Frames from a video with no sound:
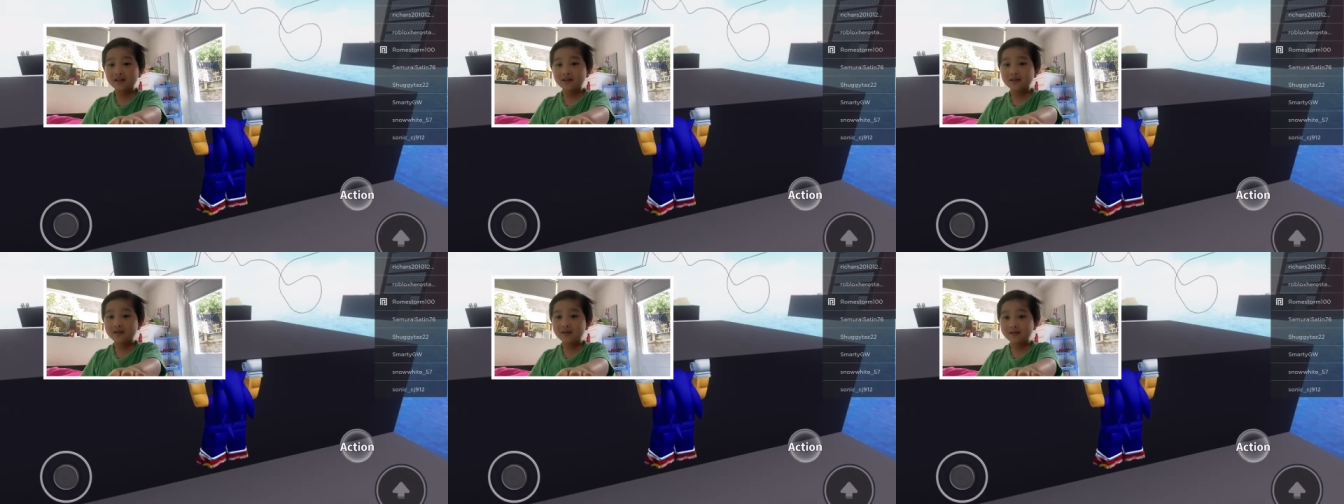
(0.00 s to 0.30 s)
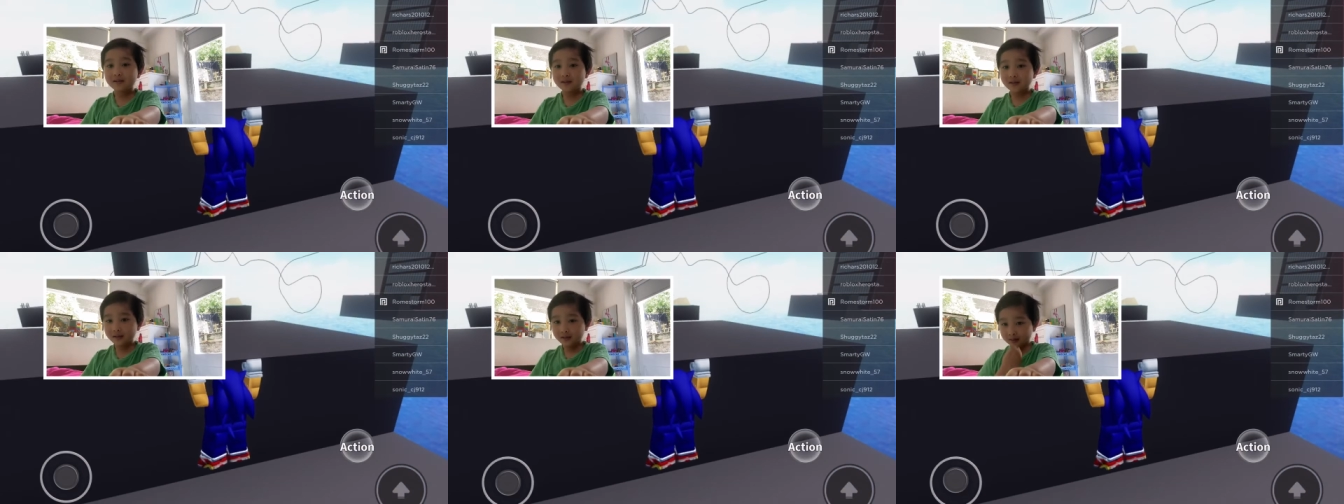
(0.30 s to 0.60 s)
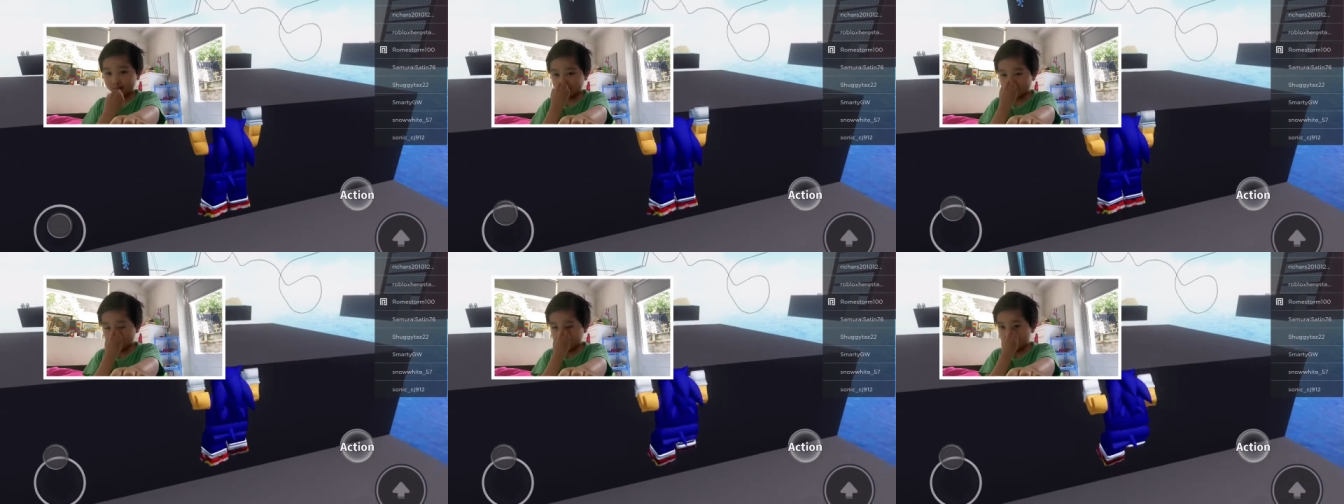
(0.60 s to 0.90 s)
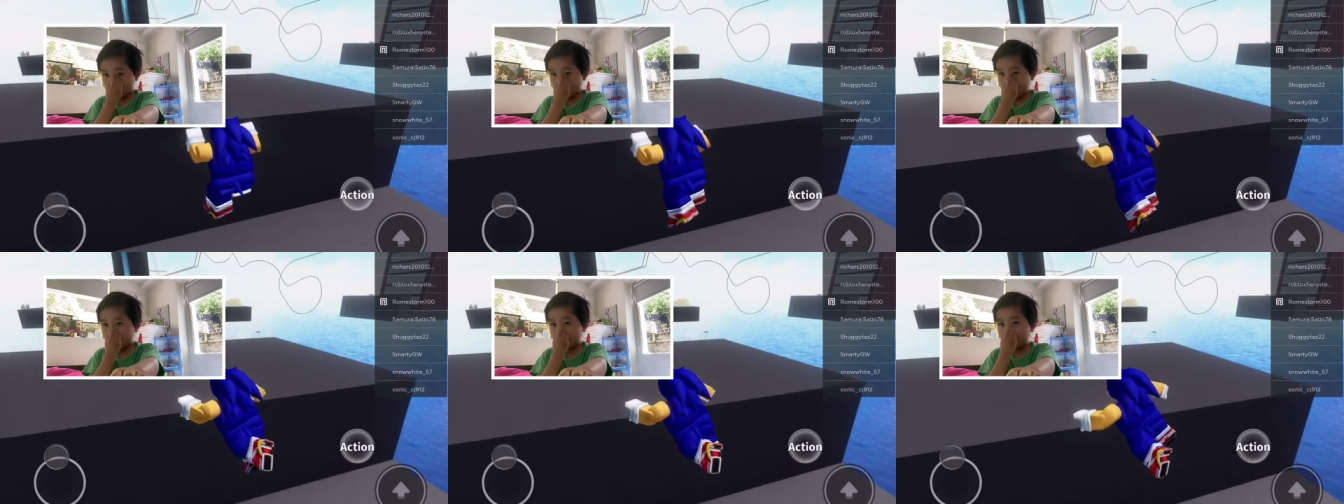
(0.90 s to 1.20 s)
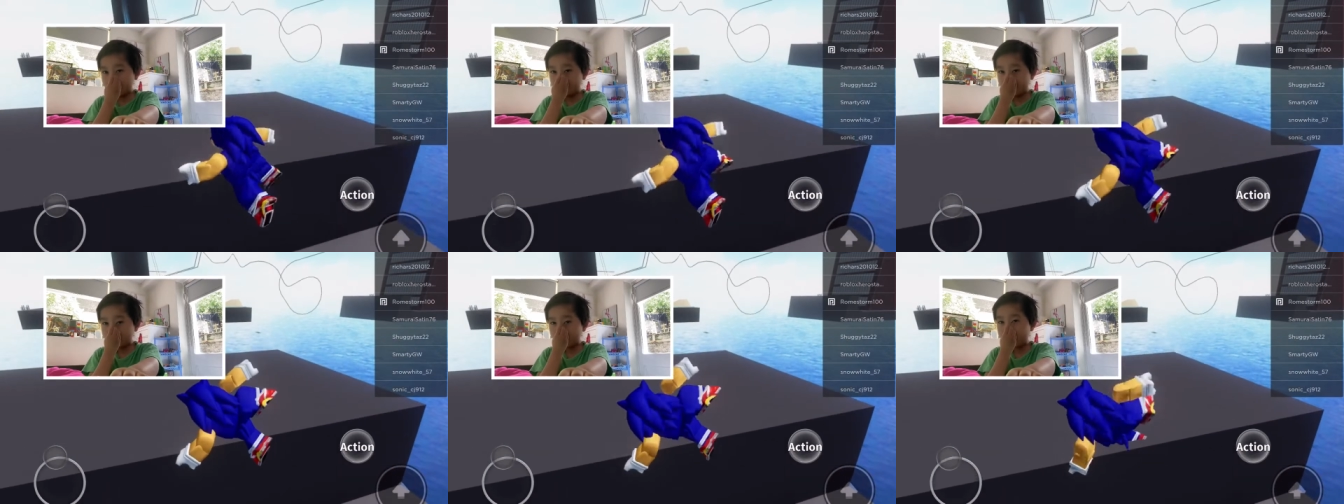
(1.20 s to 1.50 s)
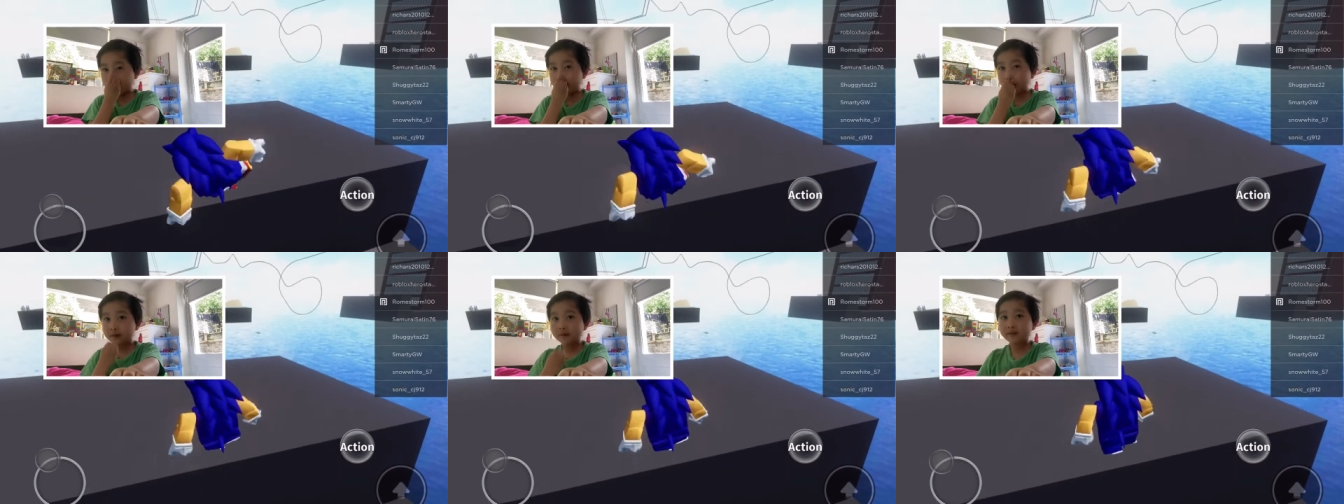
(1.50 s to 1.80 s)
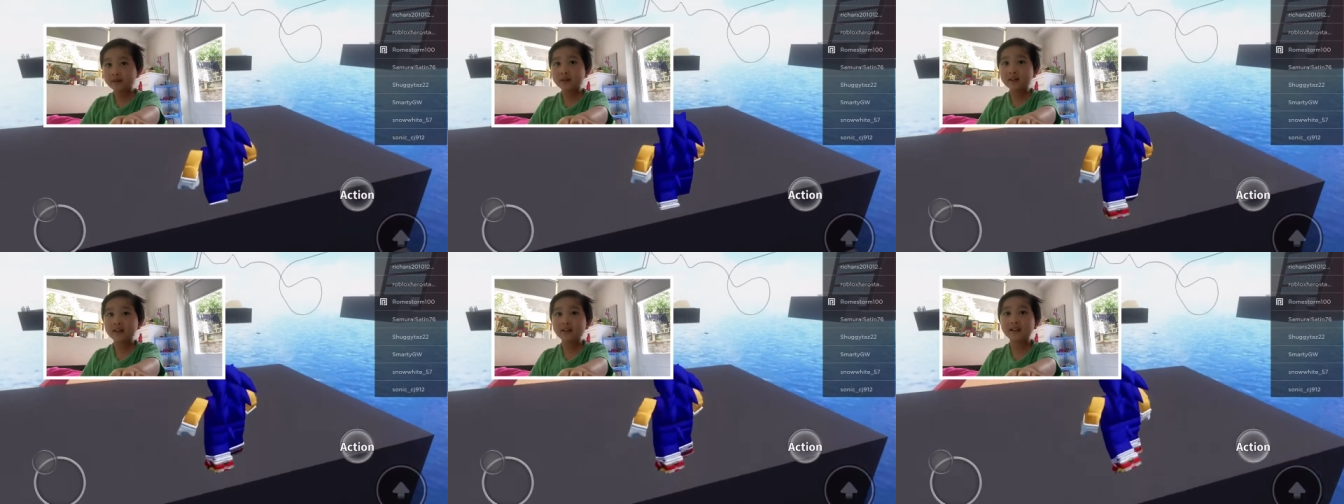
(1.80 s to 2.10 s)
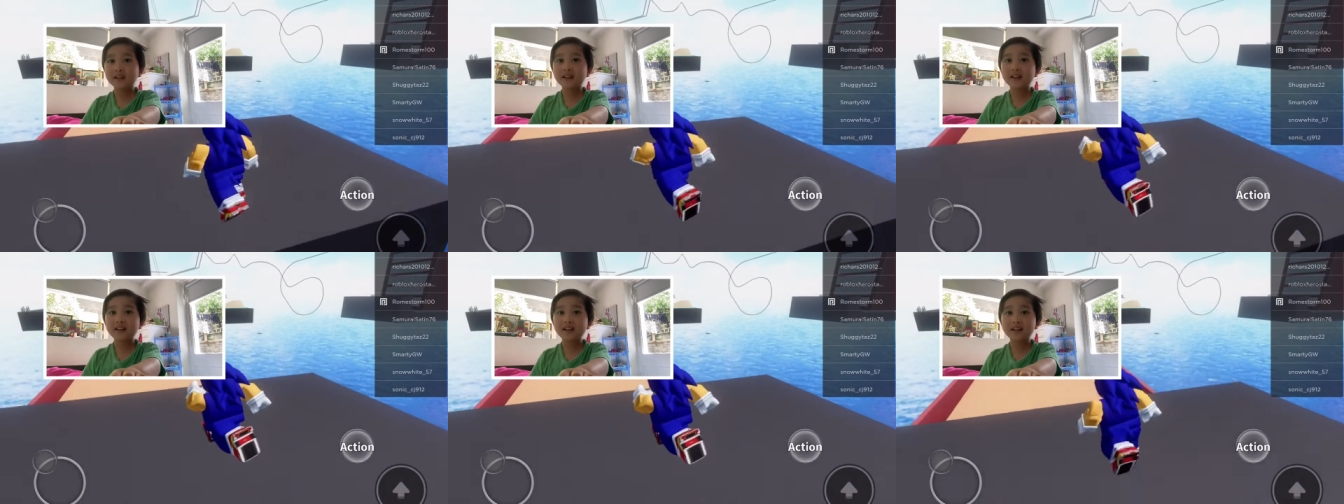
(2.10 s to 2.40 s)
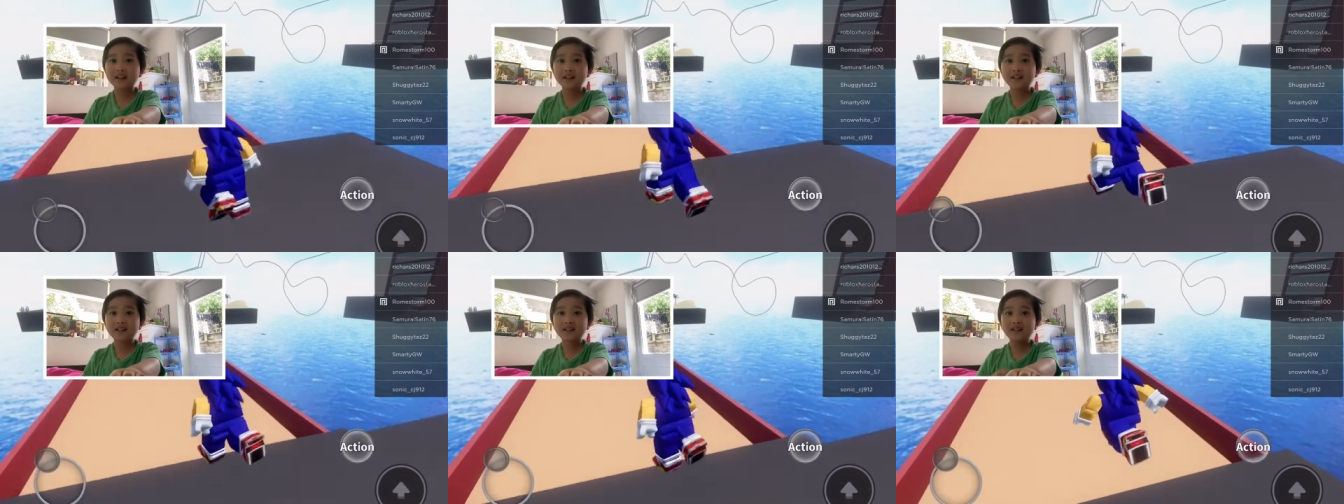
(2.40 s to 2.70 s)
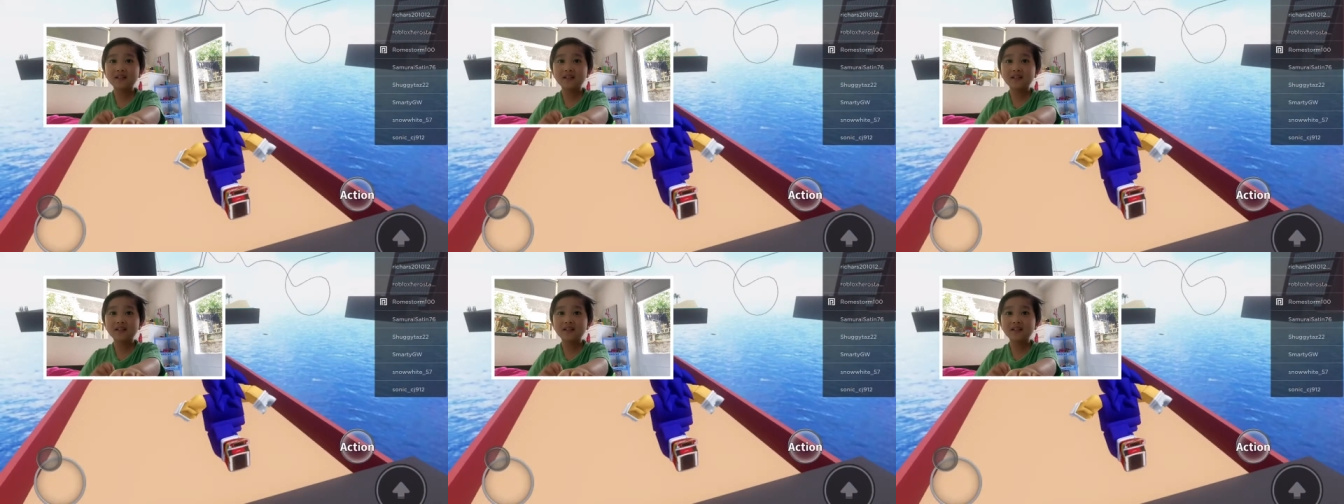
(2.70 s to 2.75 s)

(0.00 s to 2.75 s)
when I do something and